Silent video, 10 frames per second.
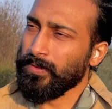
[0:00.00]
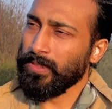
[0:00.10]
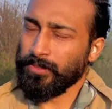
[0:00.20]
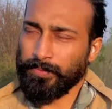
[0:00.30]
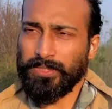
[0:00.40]

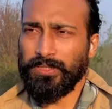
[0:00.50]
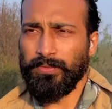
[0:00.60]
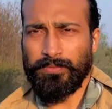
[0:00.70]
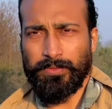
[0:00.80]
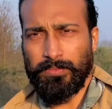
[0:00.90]
especially
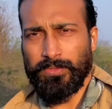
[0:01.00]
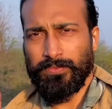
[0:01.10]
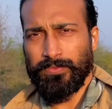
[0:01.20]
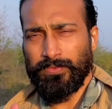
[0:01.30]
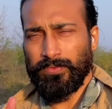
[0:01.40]
when we
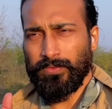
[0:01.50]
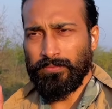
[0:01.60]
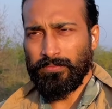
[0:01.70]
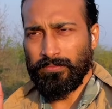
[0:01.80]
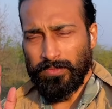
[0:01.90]

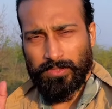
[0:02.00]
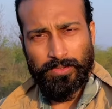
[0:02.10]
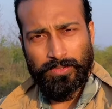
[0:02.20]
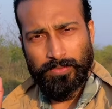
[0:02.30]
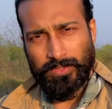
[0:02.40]

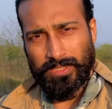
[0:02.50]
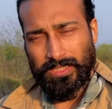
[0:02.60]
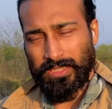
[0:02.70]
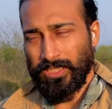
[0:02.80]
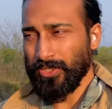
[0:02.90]
go towards
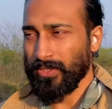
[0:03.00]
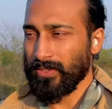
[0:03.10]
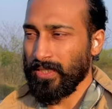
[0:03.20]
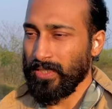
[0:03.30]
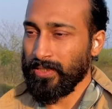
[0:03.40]
the Asia
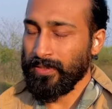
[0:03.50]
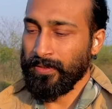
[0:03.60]
side,